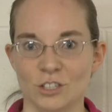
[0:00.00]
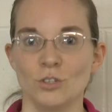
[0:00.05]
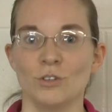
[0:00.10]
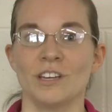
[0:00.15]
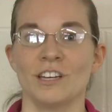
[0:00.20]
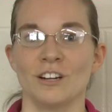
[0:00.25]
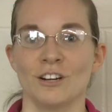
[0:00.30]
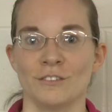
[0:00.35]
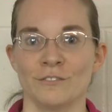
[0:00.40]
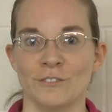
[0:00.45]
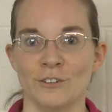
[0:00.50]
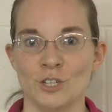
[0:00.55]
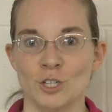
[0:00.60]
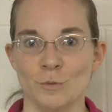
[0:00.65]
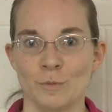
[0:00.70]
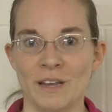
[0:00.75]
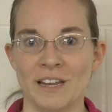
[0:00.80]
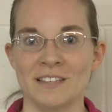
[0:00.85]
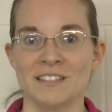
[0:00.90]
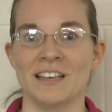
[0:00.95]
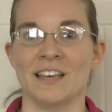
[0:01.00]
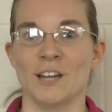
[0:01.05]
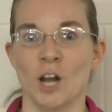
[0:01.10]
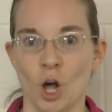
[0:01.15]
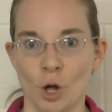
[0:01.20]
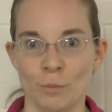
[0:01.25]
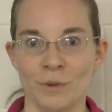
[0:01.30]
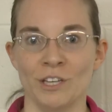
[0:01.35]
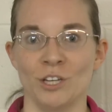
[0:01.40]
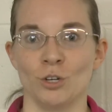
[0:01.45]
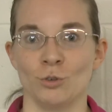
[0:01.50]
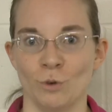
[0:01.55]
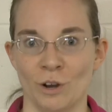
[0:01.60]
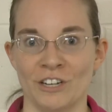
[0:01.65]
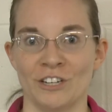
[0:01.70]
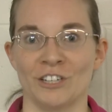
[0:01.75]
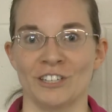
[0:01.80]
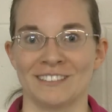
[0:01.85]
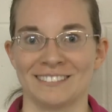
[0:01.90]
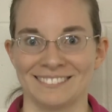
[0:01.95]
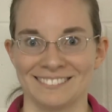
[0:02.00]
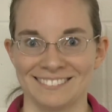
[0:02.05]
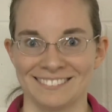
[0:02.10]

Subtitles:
You get on first base, and I'll be your runner.